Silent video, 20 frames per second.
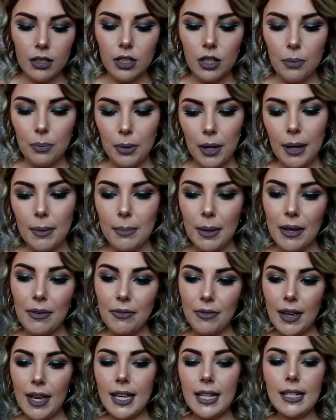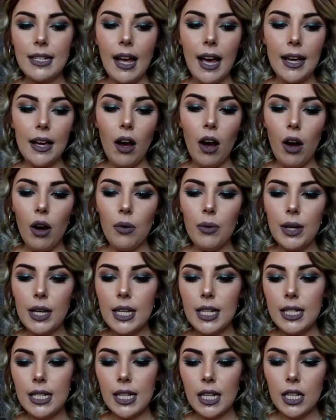to prep my face, I
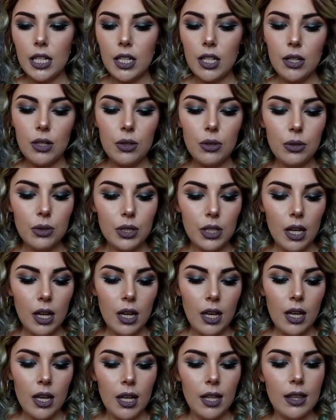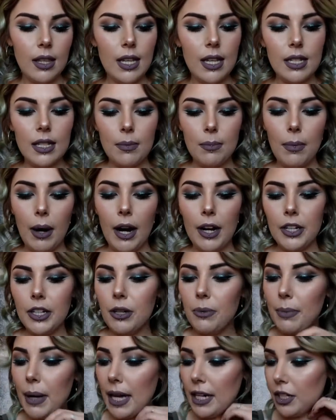always use this
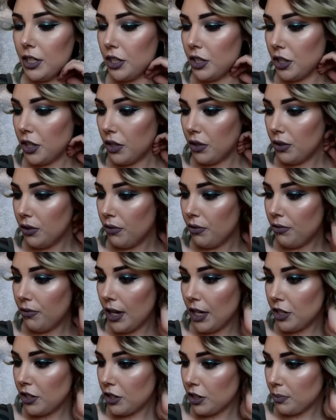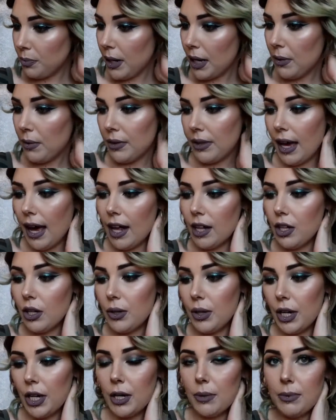Mario Badescu facial spray with
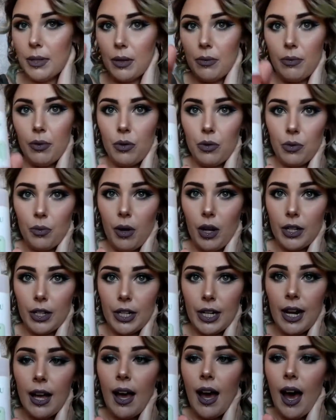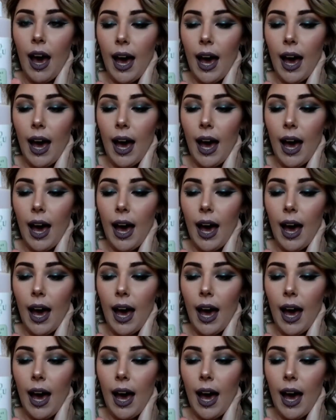aloe, herbs, and rose water.